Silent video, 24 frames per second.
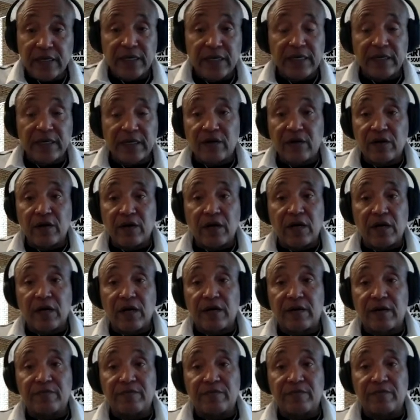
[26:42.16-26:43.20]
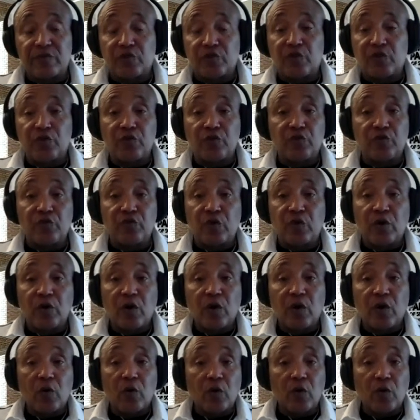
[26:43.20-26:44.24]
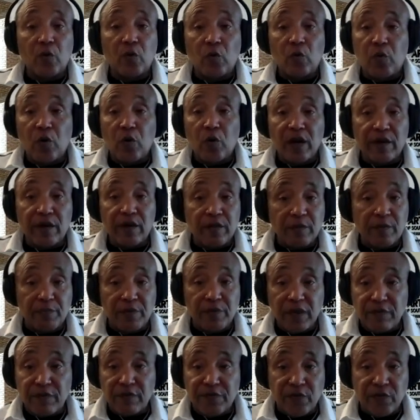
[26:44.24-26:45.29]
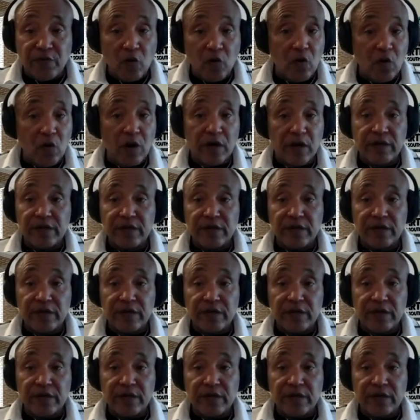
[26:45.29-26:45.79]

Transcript: uh, um, to one of the big four,